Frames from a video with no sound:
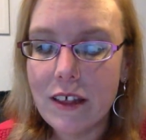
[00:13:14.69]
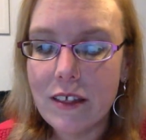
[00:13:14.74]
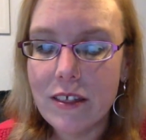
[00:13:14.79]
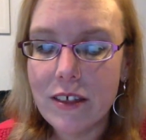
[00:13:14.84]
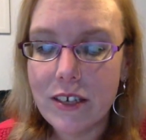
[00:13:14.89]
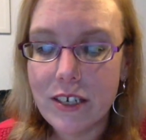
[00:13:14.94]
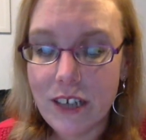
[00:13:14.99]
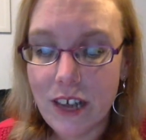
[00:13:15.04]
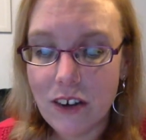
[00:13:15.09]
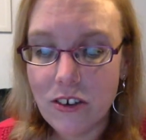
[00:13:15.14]

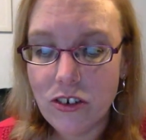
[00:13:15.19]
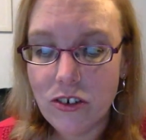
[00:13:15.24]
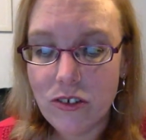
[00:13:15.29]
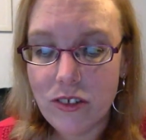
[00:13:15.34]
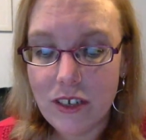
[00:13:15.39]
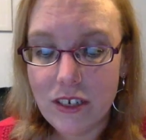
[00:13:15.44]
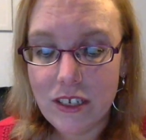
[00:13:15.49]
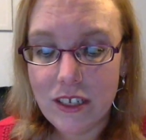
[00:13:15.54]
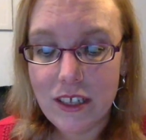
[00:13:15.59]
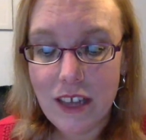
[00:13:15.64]
doctor
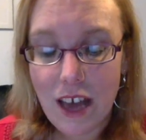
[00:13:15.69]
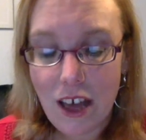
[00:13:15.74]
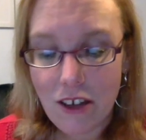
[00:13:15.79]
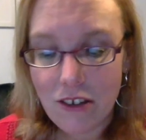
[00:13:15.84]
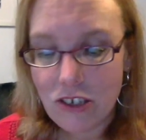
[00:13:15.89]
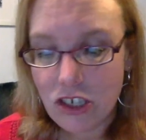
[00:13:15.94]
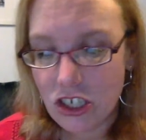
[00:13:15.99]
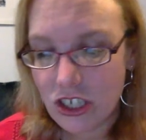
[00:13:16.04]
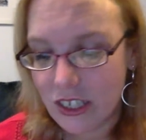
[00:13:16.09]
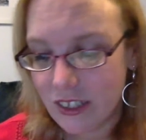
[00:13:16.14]
that did the
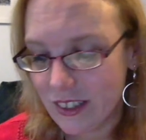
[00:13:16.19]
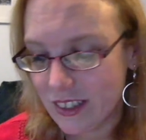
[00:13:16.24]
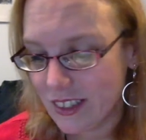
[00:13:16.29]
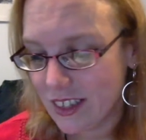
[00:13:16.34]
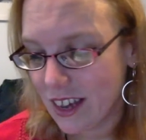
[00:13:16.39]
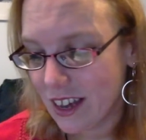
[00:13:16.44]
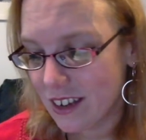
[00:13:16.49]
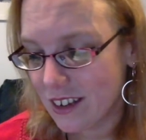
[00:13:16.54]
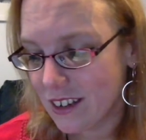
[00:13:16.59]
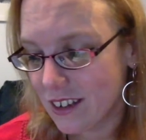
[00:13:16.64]
allergy test
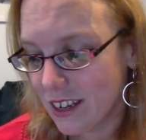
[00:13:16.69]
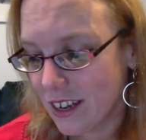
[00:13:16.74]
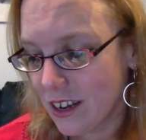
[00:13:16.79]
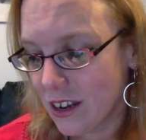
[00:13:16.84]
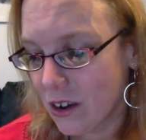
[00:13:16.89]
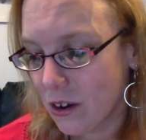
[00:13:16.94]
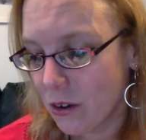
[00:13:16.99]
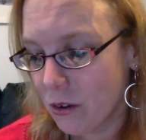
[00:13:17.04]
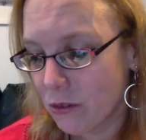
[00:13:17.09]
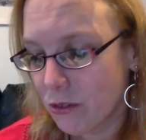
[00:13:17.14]
said, you
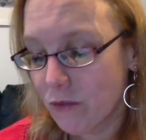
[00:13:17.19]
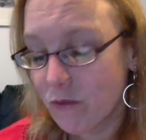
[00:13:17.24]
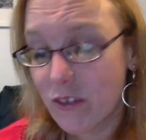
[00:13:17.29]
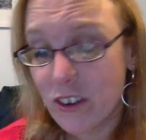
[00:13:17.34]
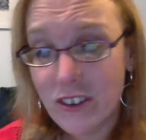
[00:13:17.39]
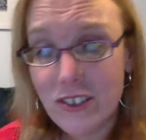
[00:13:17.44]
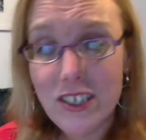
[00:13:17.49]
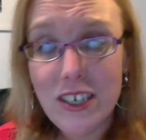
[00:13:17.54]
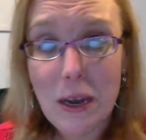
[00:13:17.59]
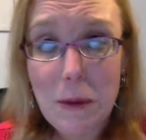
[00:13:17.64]
know, the
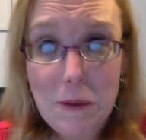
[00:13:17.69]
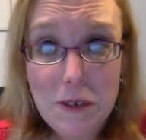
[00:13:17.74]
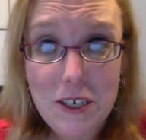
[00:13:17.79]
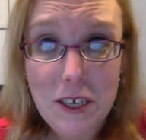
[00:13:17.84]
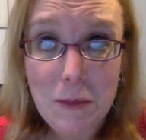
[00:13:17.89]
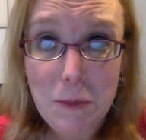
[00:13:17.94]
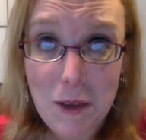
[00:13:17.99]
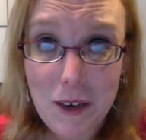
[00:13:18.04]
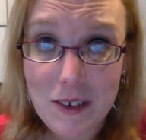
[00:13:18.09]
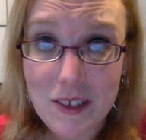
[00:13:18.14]
first time you
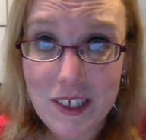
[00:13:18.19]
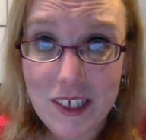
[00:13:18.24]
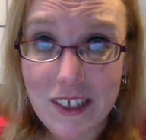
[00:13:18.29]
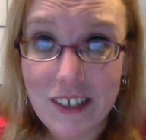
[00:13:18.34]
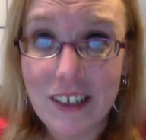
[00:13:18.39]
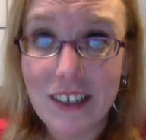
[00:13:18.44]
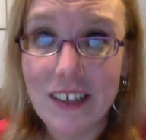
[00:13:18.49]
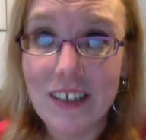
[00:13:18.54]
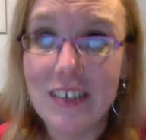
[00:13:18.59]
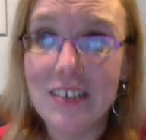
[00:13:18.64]
take
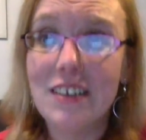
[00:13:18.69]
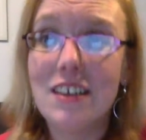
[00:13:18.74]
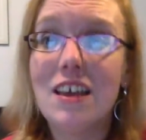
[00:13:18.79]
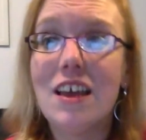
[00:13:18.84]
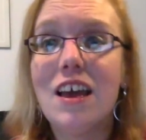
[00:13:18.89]
penicillin,